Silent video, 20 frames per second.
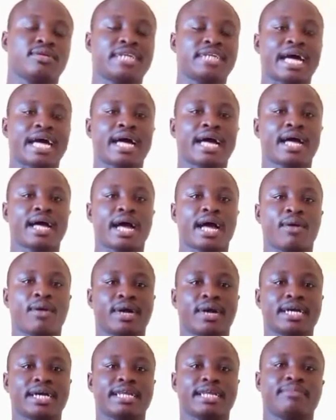under
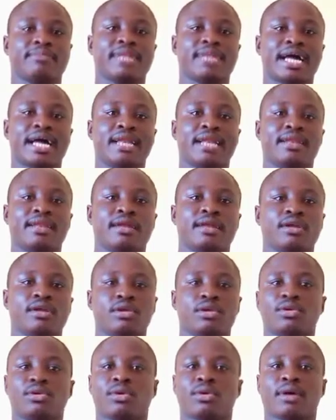our criminal
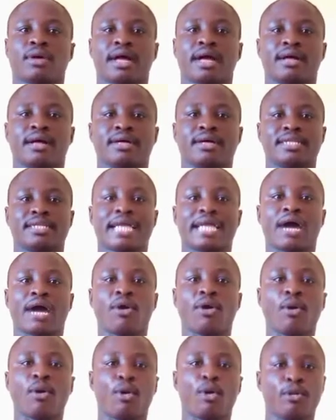law. They
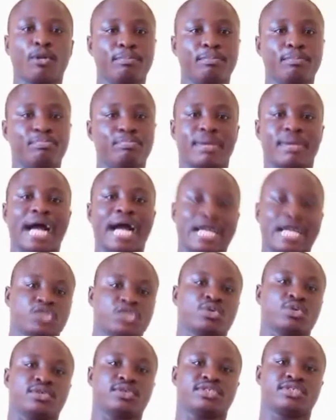are all
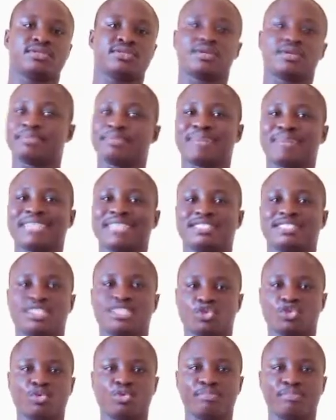assault, not battery.
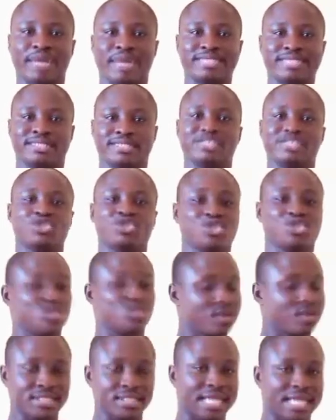There's no battery, it's
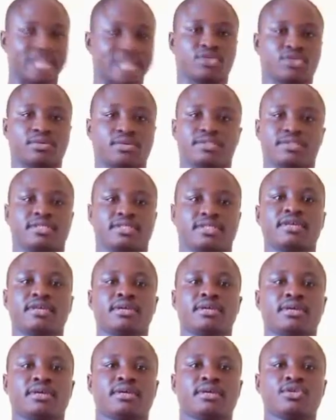just assault.
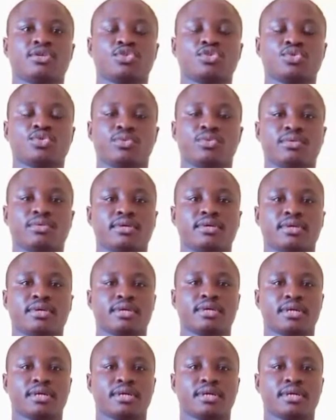So